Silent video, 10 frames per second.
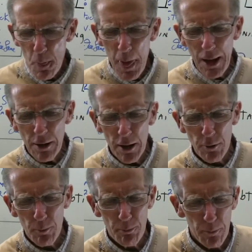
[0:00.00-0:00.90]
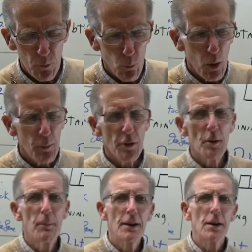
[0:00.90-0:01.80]
and, and what we're going
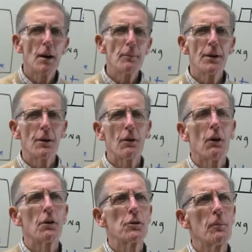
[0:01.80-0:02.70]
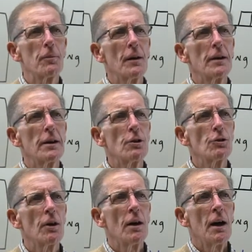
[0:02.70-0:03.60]
to pick up here are some
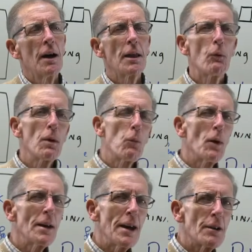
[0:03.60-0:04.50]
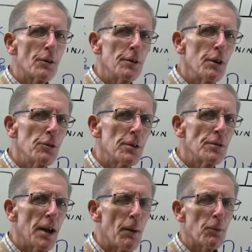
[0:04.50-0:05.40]
things that we really introduced in
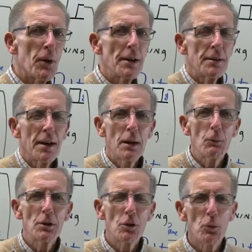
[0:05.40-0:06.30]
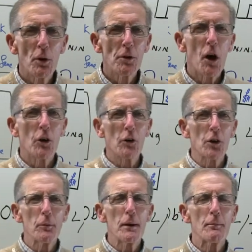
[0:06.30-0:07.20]
chapter 18. We just want to talk a
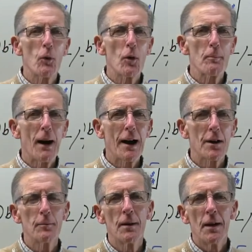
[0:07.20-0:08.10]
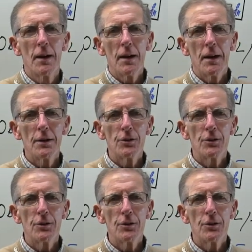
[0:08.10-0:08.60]
little bit more about them in